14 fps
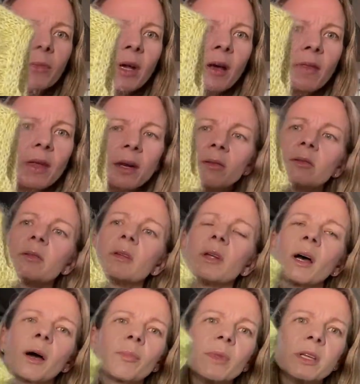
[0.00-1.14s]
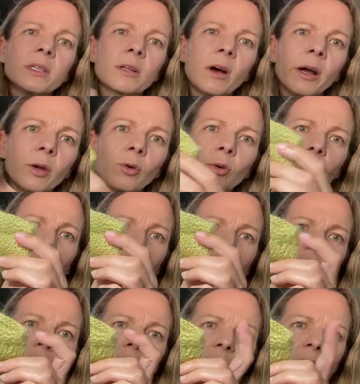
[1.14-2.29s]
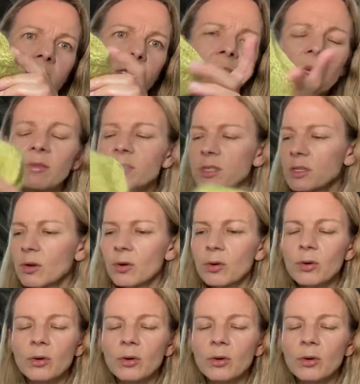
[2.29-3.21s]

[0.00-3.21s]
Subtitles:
And then there's an I-cord bind off on the sleeves, so